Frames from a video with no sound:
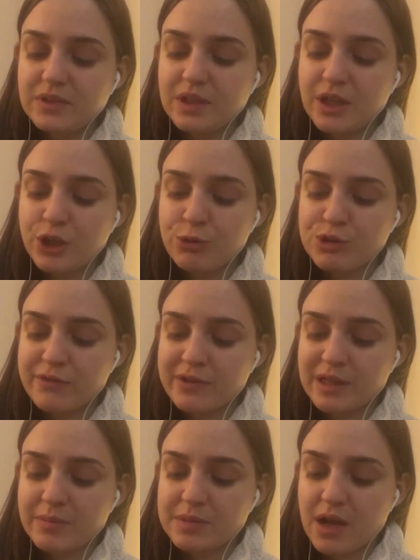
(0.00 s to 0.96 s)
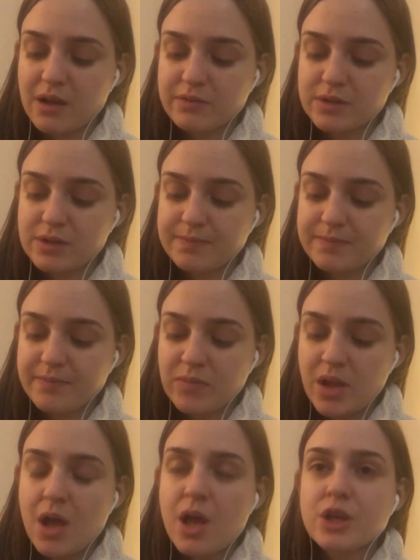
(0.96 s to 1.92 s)
use it for themselves.
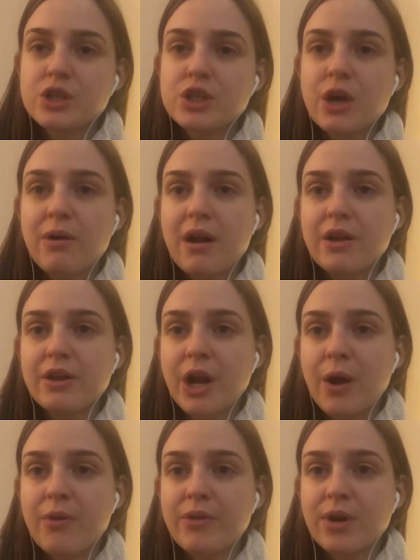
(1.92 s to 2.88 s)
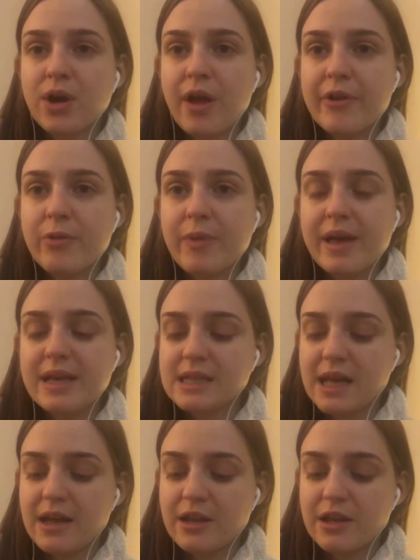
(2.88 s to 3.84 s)
So, you know, there are other ways
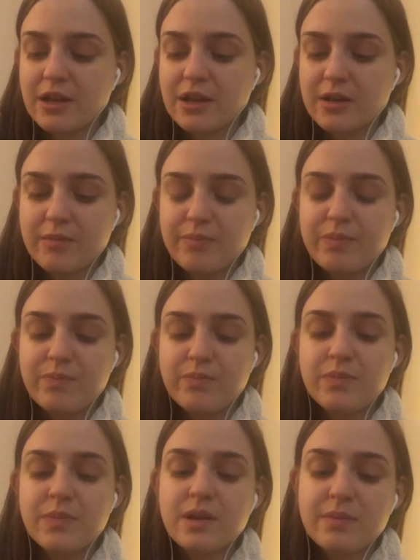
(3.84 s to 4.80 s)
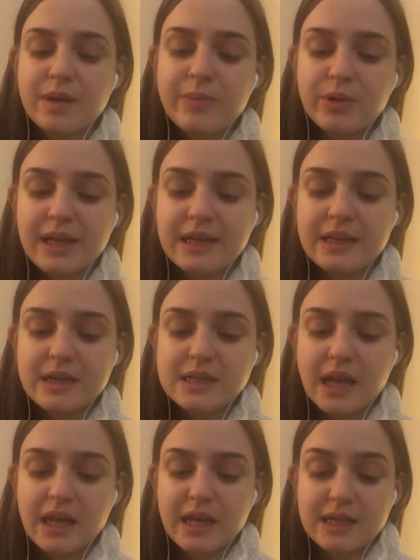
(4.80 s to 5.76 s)
that people can
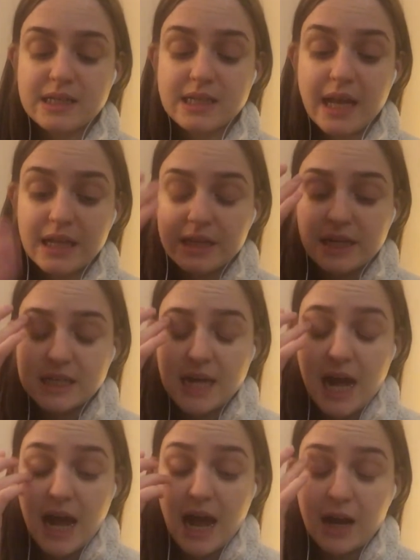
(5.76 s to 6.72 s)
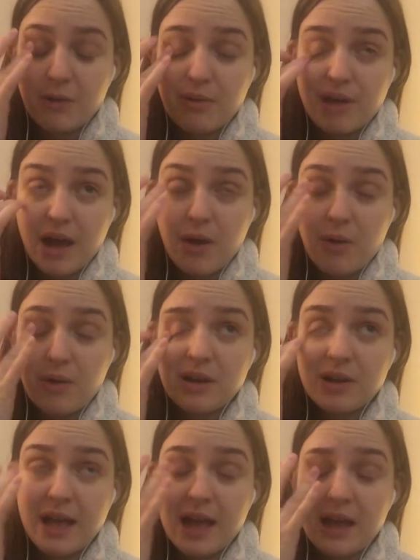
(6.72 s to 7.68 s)
psychic- psychically attack without
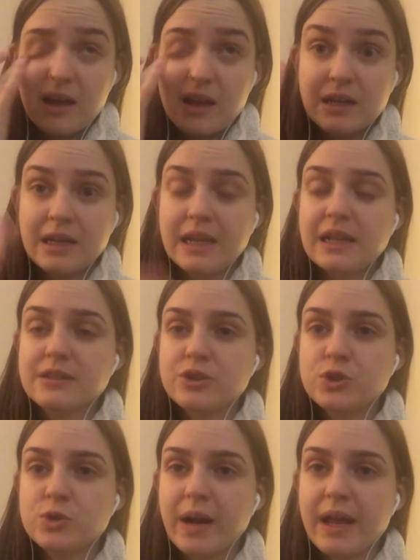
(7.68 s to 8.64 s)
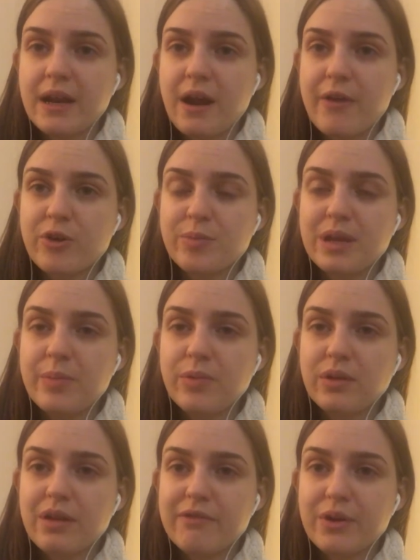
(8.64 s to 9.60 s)
needing to drain other
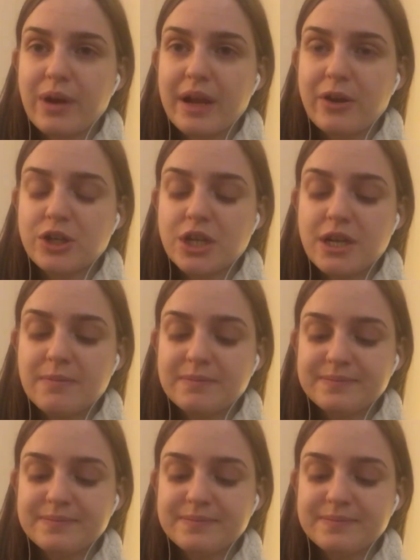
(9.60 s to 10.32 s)
people of their energy.